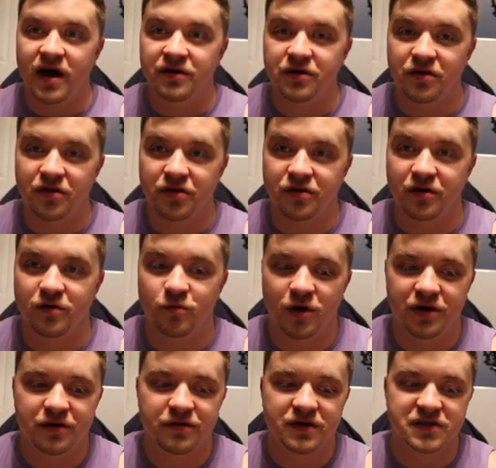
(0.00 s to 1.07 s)
on to the third
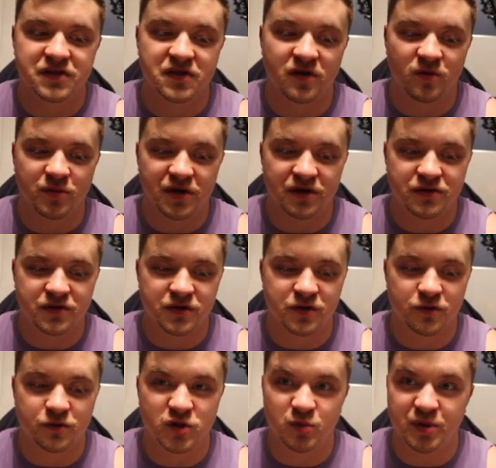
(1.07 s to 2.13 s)
one. This is going to be to
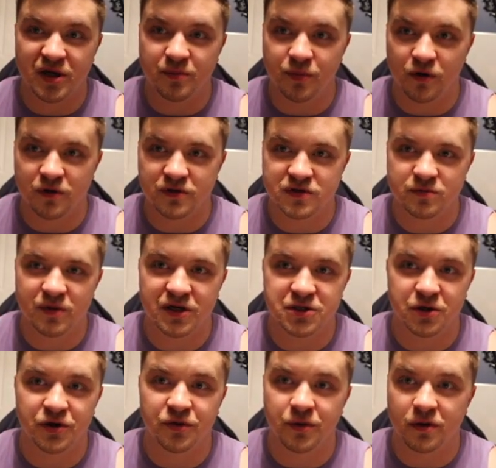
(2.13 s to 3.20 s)
do speed pulls. Make sure you